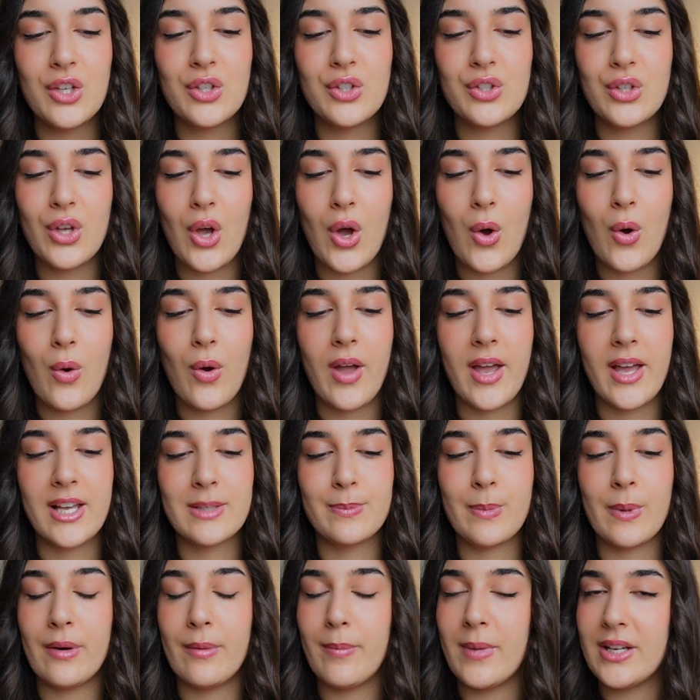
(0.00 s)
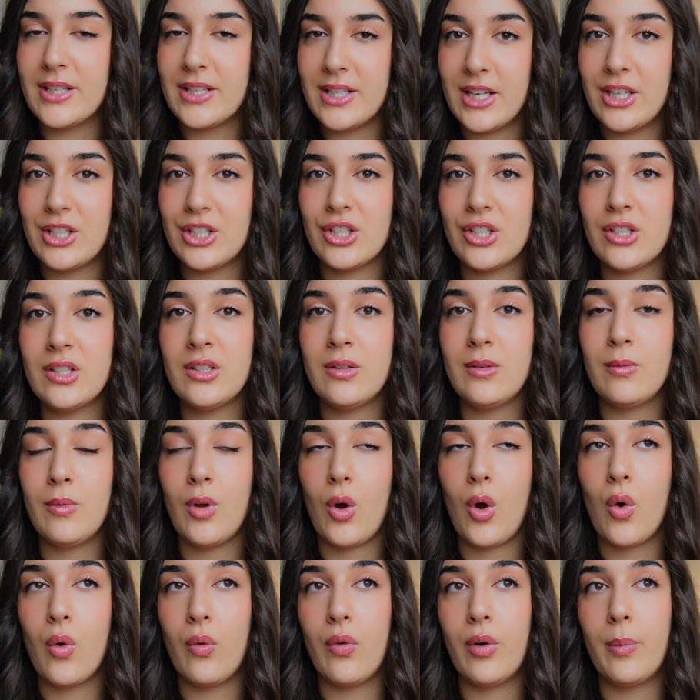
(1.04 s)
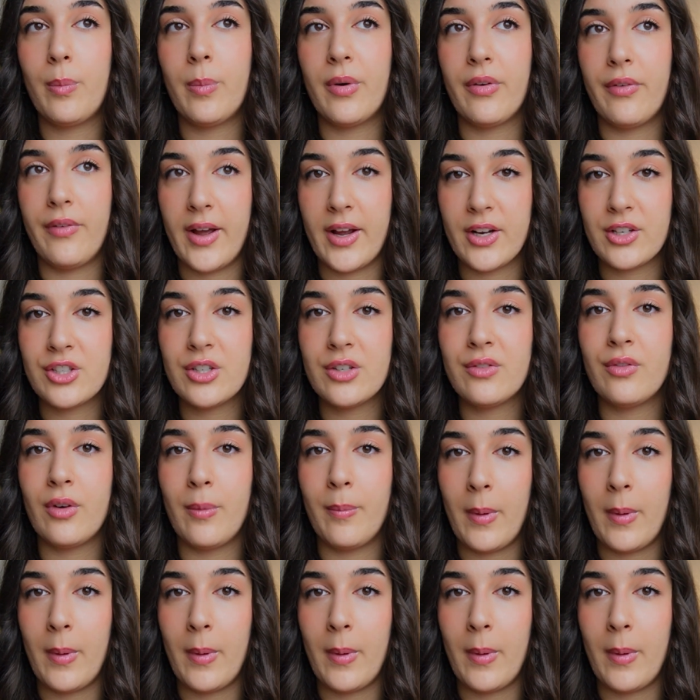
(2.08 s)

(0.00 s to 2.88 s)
So experimentation over perfection.